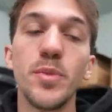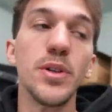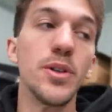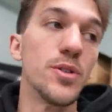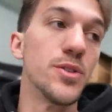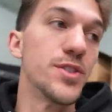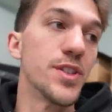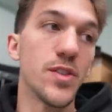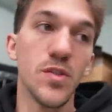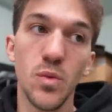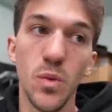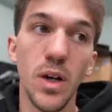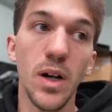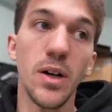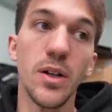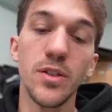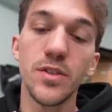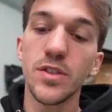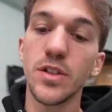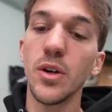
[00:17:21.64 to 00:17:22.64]
builds as
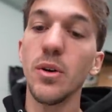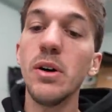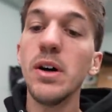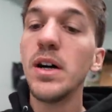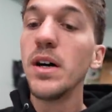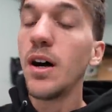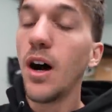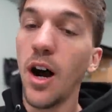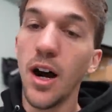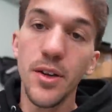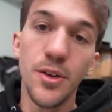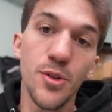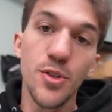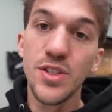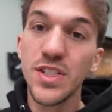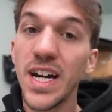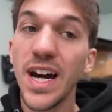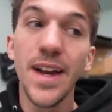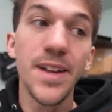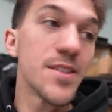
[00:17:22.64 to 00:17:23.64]
well. So
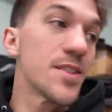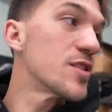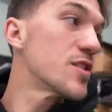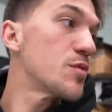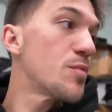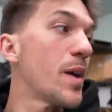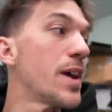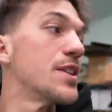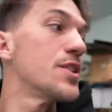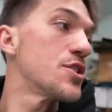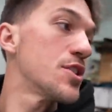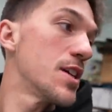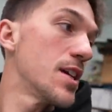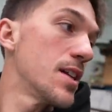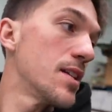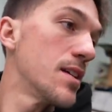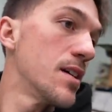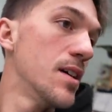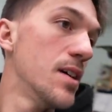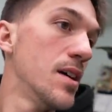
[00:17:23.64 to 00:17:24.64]
underside
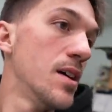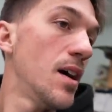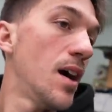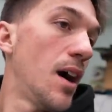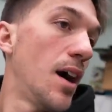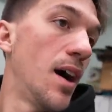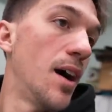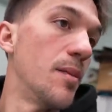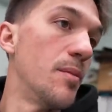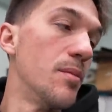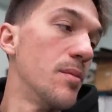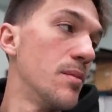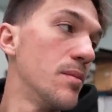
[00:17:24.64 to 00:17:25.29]
suspension. Oh, um, it's